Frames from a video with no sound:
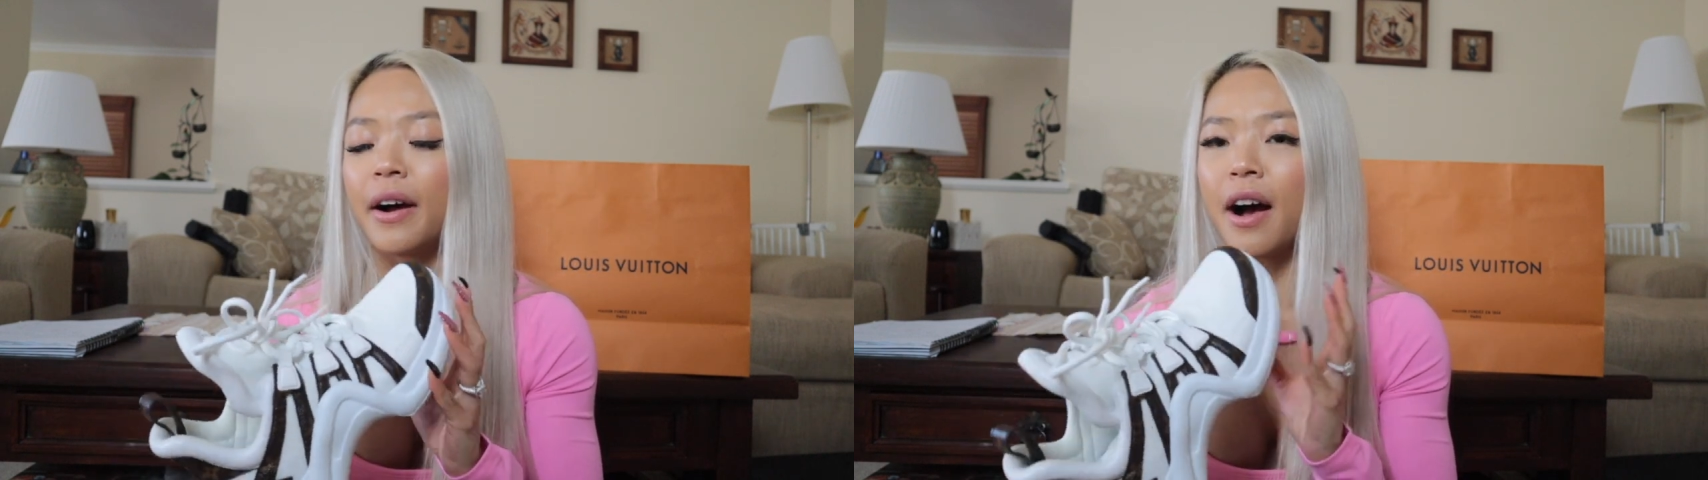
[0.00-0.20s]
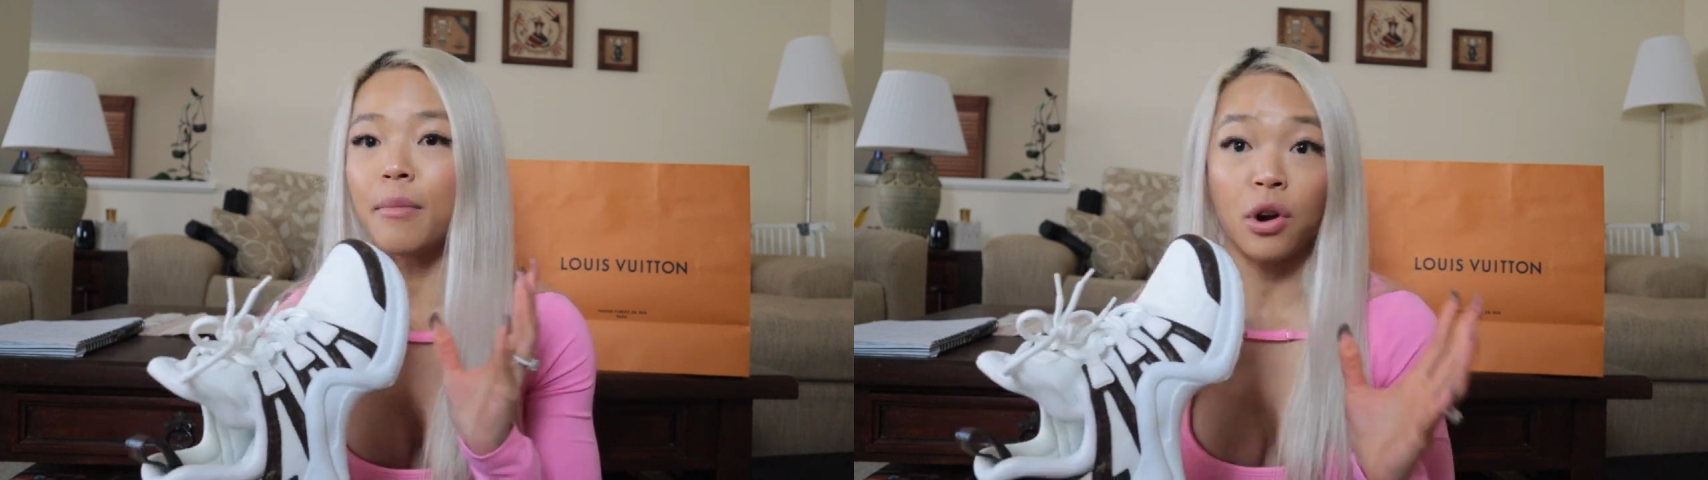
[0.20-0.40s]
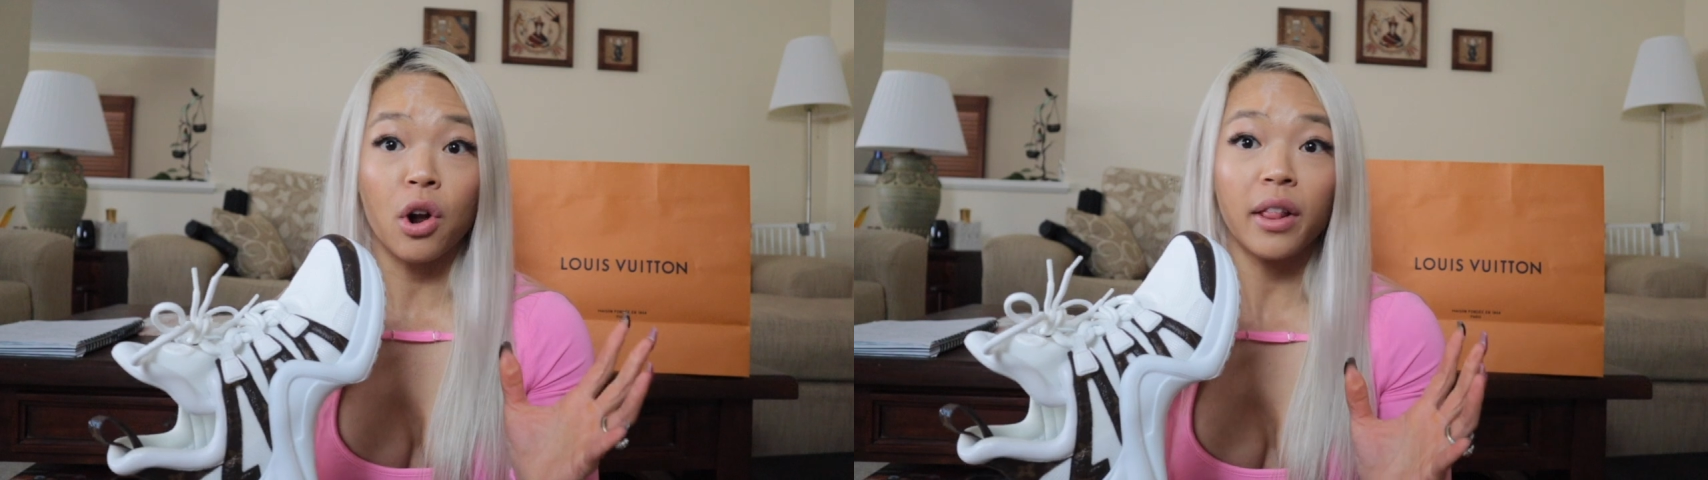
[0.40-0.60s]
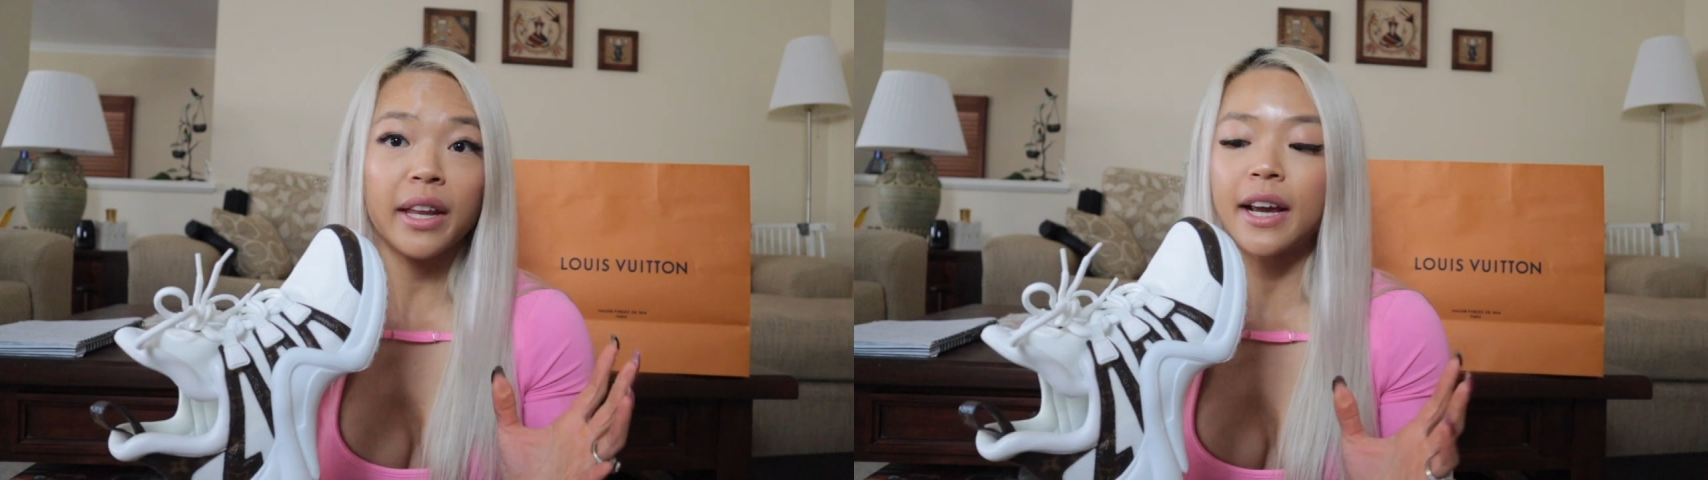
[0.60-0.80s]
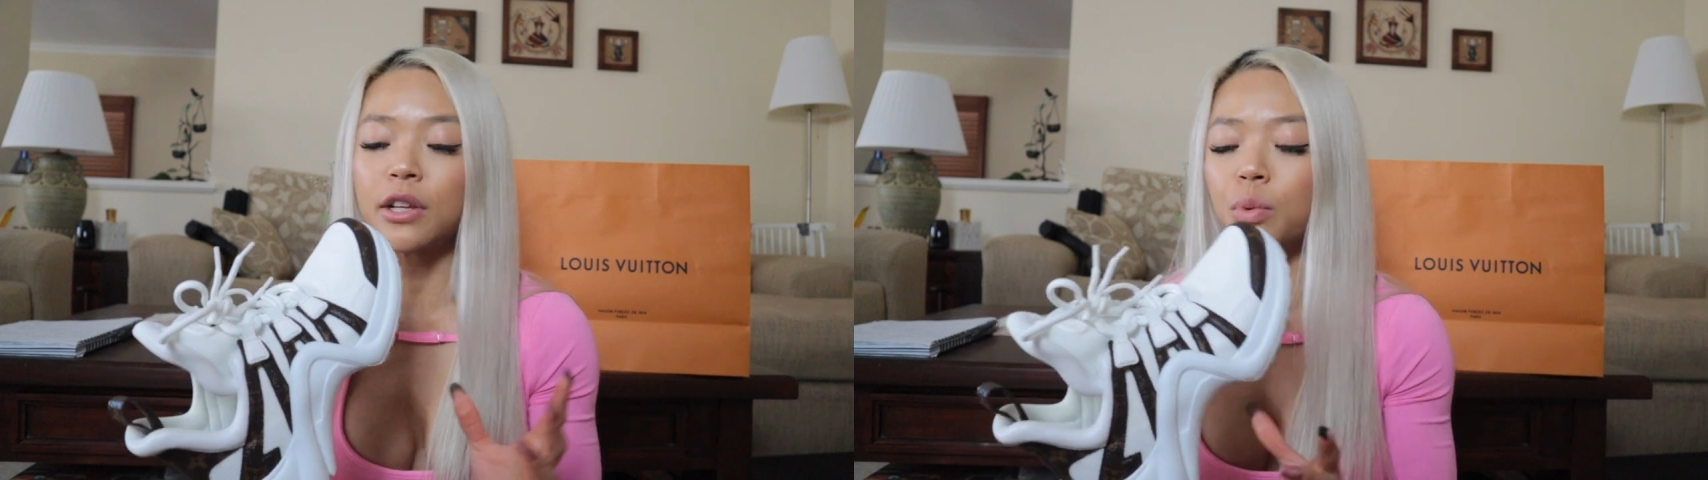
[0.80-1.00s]
on
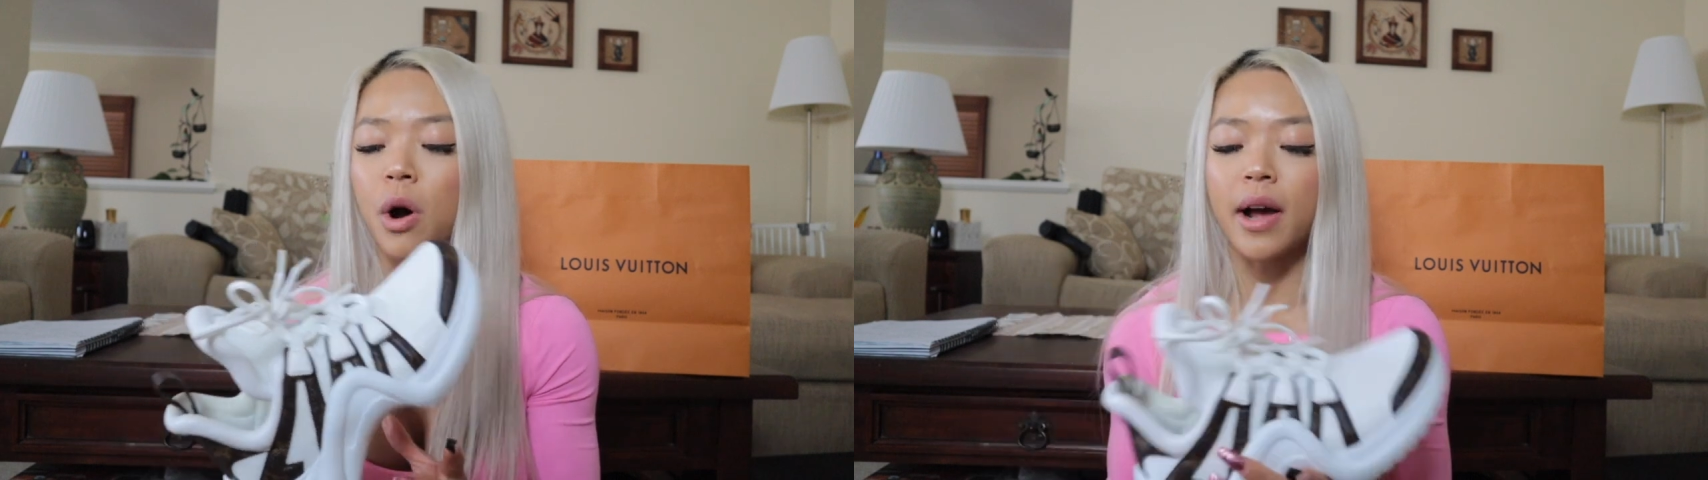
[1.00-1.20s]
holiday as well,